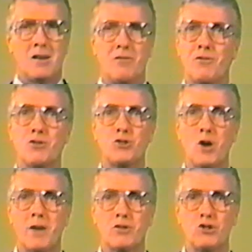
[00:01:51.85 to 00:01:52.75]
First, you
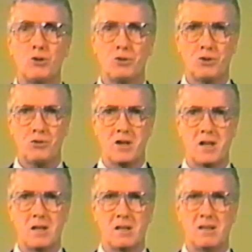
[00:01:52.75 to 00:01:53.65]
have to choose a tree.
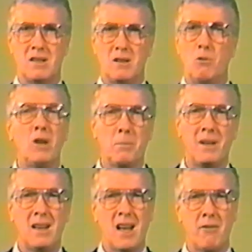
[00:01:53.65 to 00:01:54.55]
Will it be
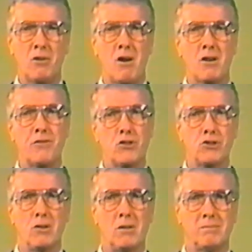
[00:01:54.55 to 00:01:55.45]
live or
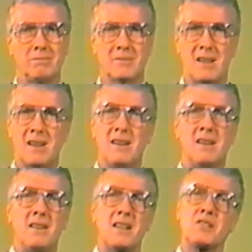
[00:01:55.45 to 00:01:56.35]
artificial?
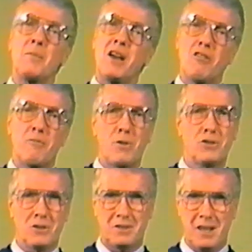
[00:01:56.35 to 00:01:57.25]
That's a matter of
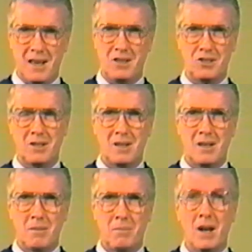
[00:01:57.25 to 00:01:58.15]
personal taste,
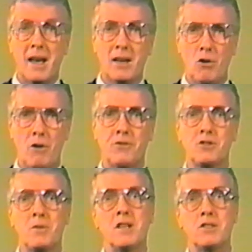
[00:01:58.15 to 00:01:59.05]
but I can offer
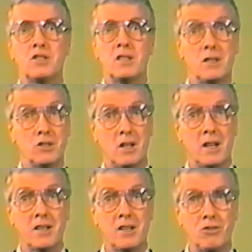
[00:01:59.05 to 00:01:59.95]
some hints in
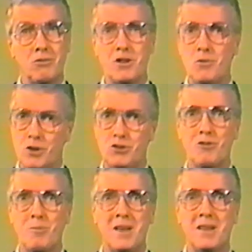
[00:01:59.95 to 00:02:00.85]
selecting a tree once you've
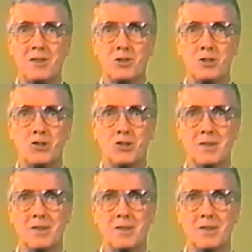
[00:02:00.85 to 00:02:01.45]
made that decision.